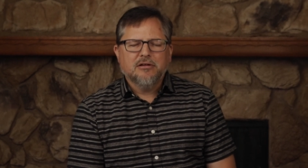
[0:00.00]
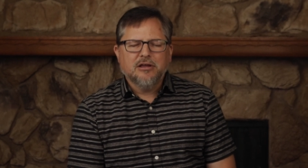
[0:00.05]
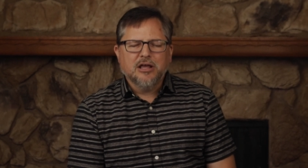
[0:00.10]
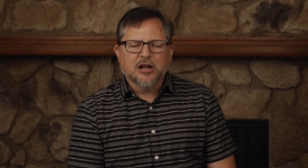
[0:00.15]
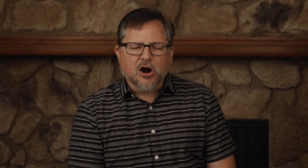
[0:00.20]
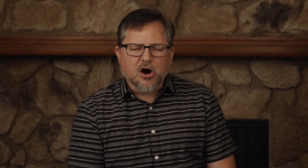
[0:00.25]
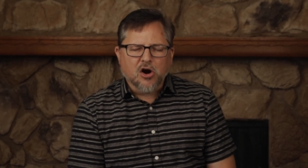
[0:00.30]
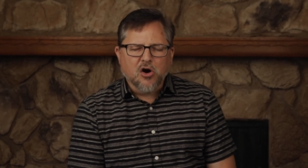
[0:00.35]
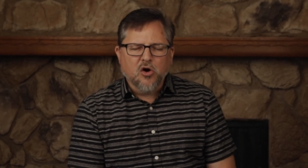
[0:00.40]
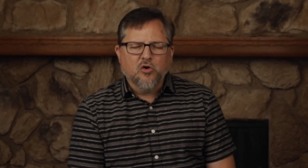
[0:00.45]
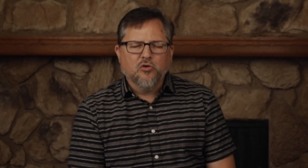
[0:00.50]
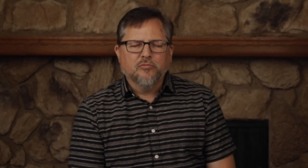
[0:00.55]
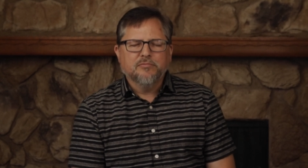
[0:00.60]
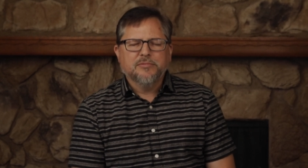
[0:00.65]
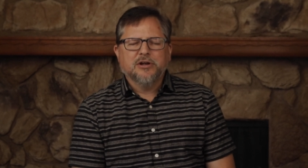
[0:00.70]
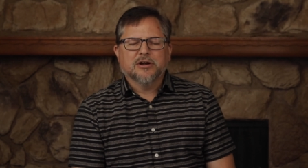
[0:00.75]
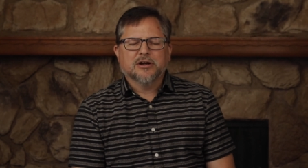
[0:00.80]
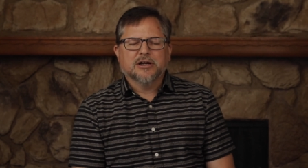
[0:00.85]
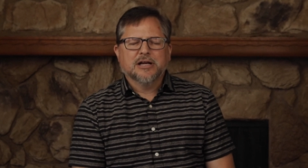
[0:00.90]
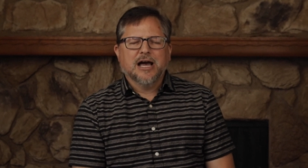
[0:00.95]
in our
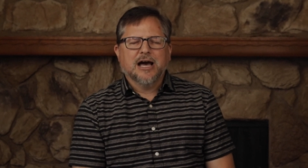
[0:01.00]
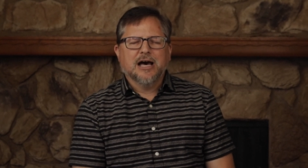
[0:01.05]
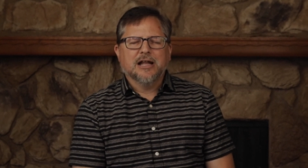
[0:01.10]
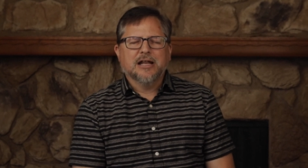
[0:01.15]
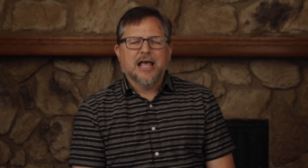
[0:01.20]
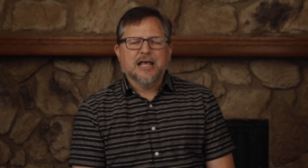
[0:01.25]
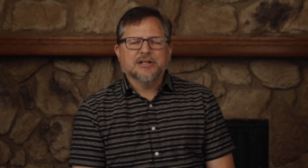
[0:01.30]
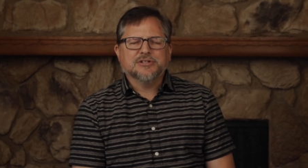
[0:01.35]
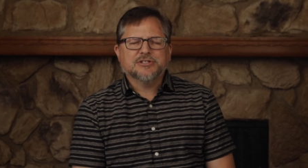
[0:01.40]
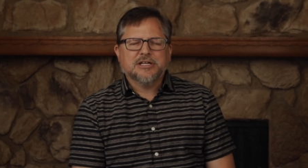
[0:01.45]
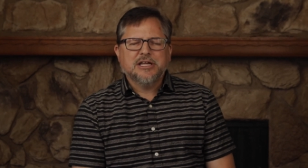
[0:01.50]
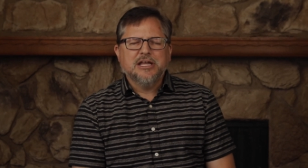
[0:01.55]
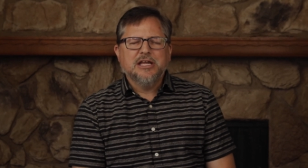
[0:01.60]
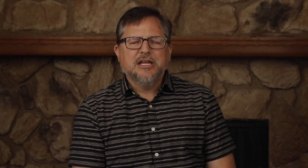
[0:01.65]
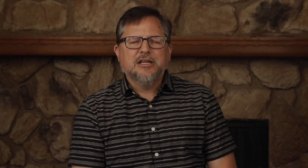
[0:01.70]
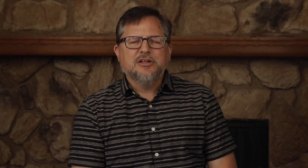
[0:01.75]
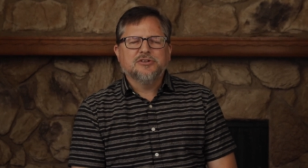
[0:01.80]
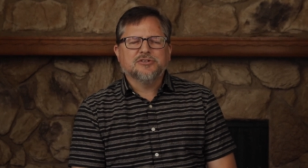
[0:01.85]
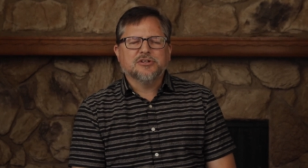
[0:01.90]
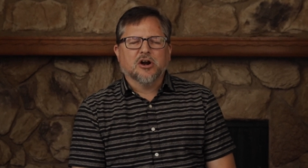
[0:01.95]
home, dear God, as
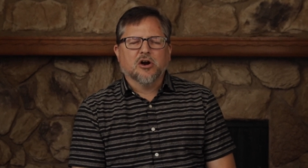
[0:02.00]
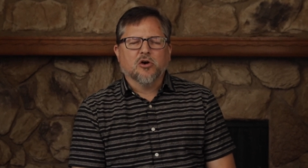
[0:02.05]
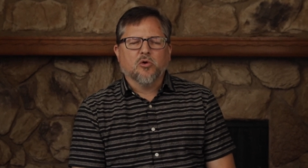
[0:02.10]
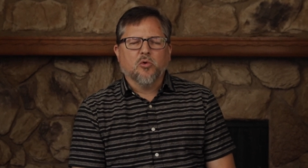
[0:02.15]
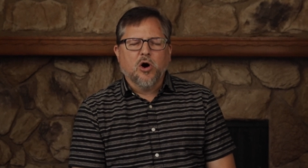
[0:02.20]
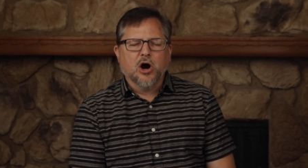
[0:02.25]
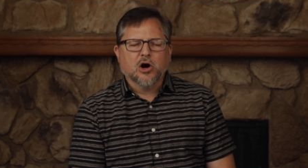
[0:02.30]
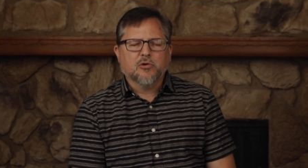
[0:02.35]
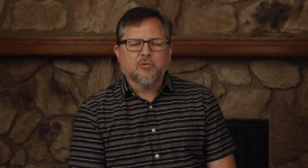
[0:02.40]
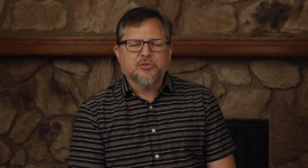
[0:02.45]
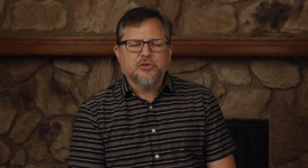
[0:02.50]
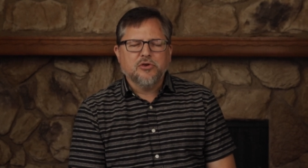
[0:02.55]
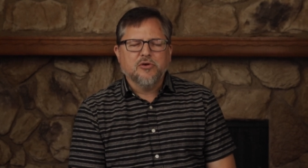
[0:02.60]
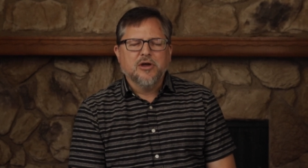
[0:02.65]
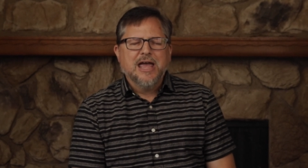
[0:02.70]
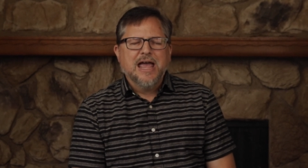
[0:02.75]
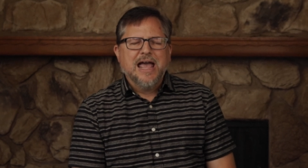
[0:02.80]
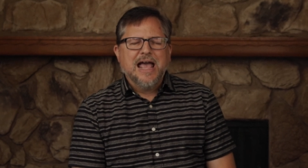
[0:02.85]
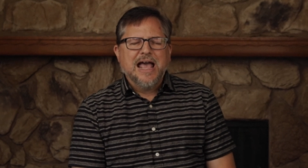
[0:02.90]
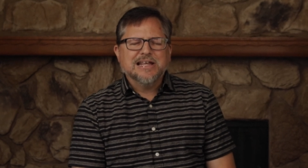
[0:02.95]
kings in our walk with you,
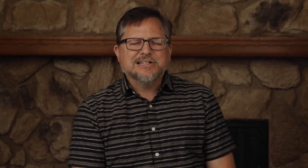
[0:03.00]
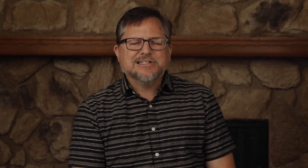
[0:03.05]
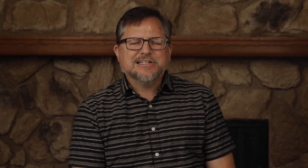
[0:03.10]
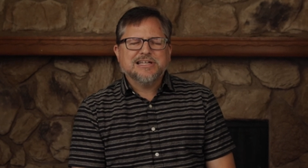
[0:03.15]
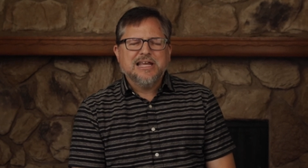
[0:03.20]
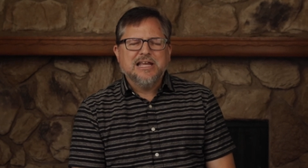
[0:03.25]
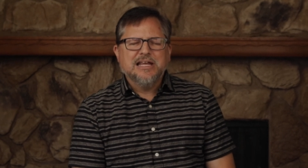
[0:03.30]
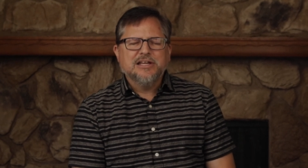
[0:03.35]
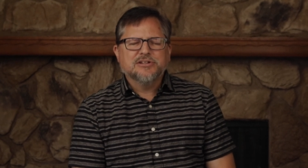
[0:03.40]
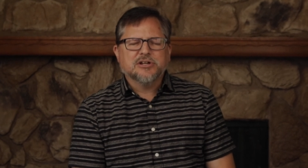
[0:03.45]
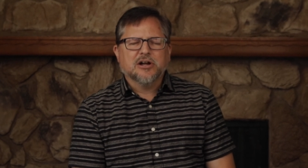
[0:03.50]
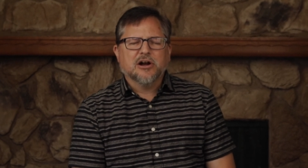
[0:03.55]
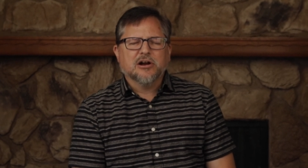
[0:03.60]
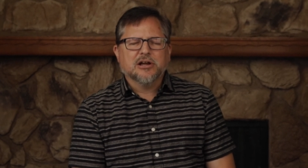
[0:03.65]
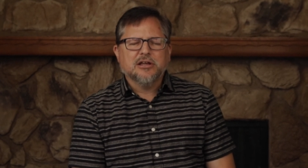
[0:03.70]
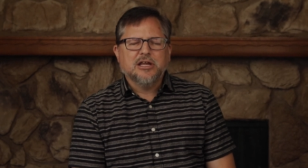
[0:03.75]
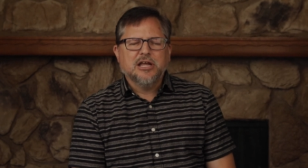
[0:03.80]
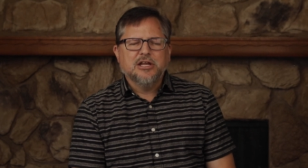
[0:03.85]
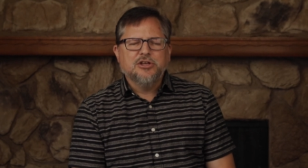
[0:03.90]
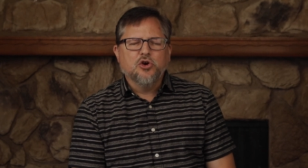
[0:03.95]
as kings in,
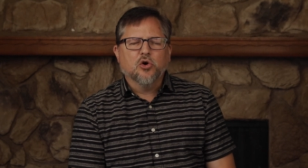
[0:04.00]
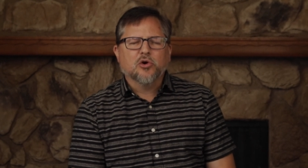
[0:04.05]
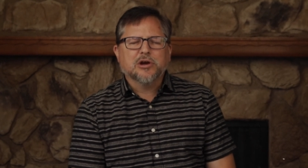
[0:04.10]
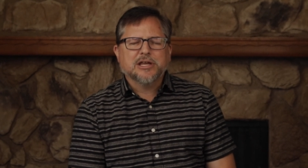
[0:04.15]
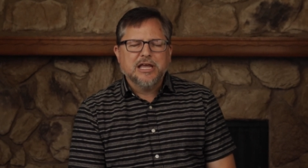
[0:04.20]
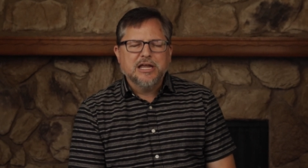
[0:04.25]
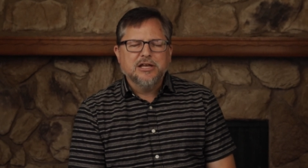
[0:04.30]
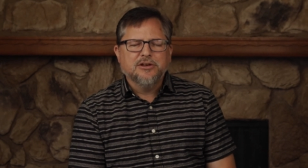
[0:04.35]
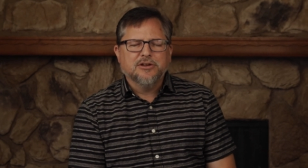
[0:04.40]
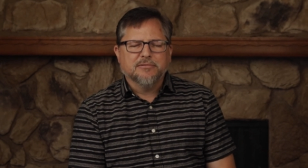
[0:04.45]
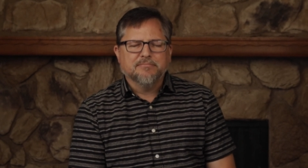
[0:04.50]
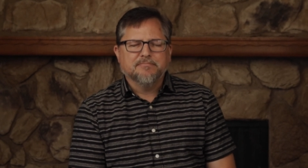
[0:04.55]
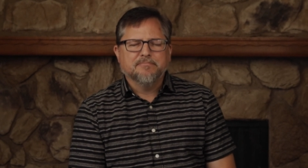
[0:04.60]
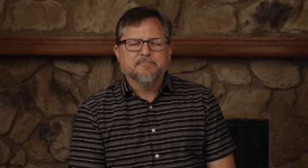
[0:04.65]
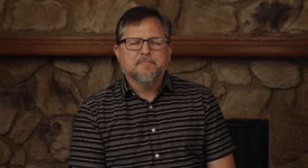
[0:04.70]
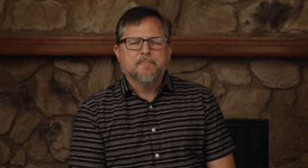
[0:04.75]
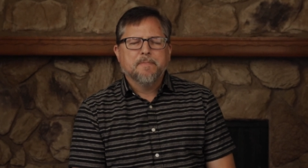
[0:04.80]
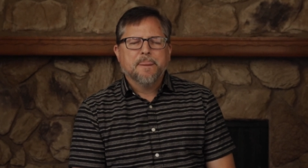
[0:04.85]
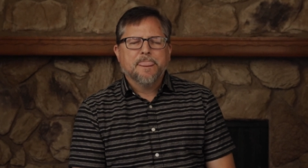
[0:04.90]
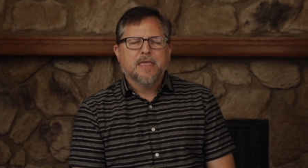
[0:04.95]
our, in your kingdom.